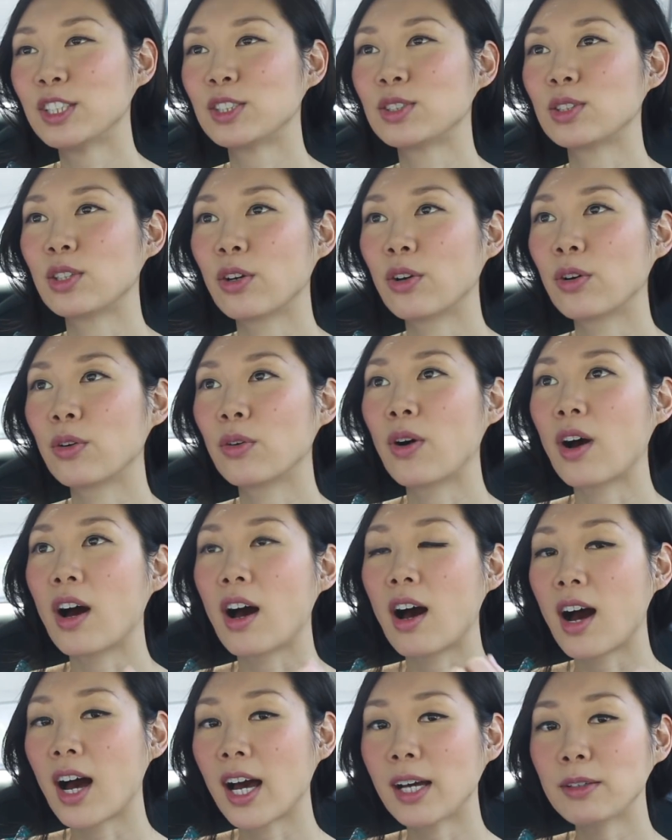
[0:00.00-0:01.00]
So
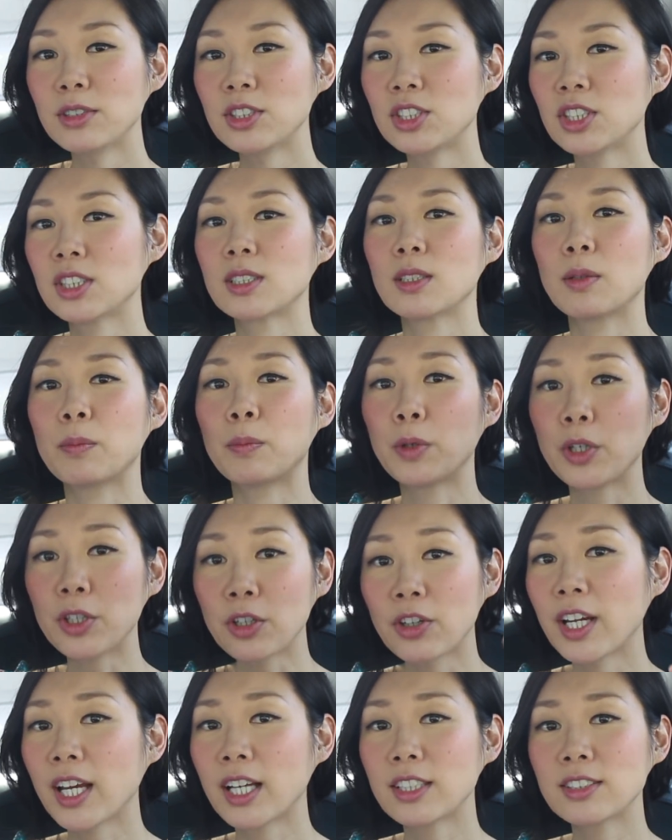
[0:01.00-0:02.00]
I would just put
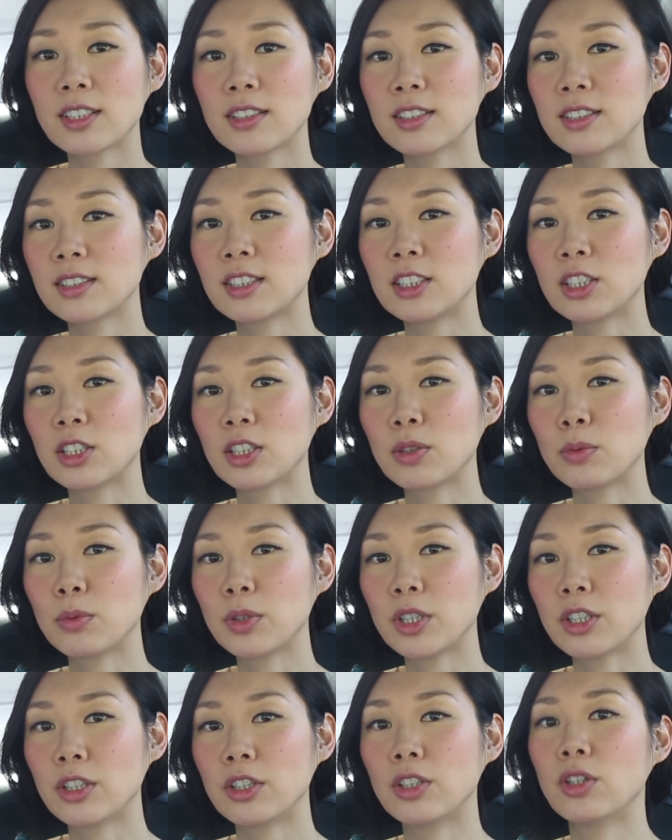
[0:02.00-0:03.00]
your hands on the steering
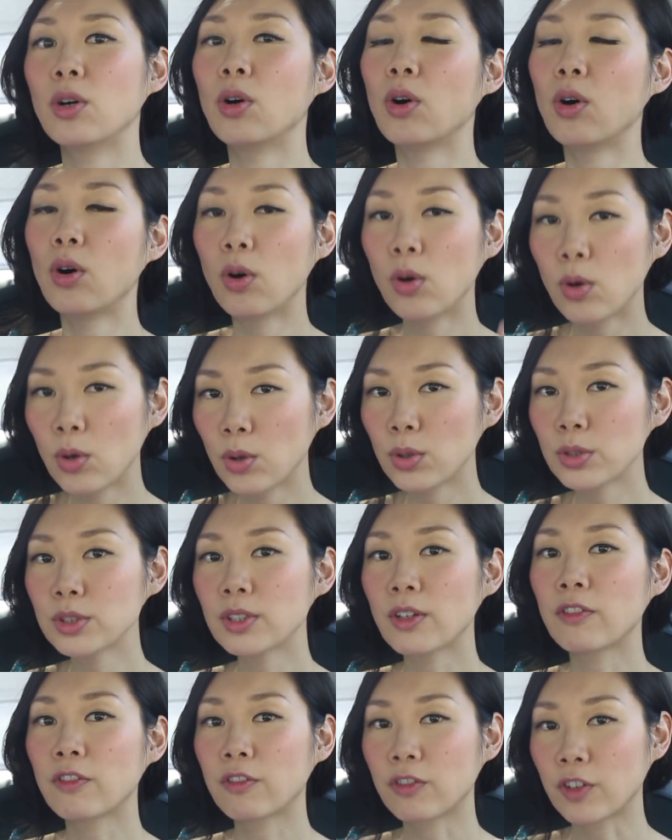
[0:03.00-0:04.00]
wheel,
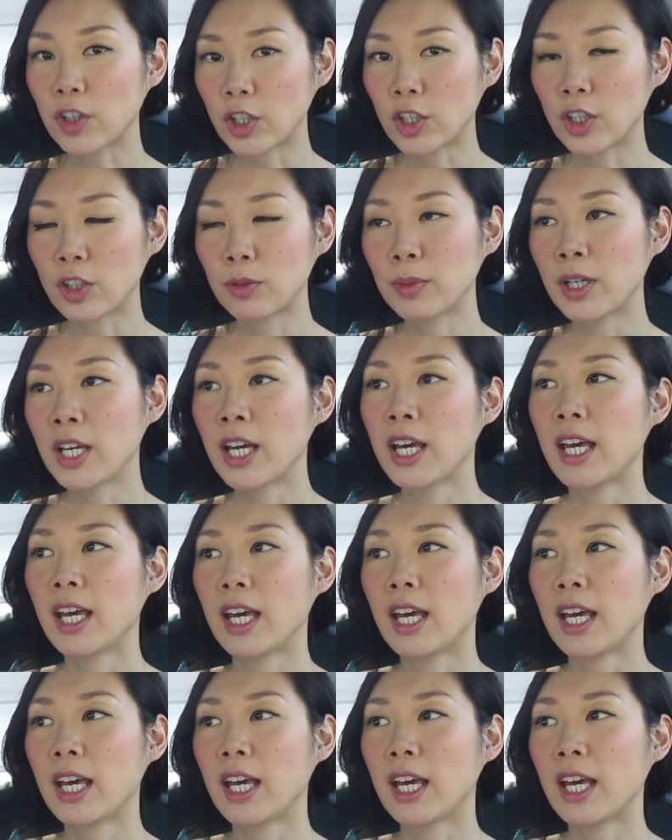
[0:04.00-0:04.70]
hold firm,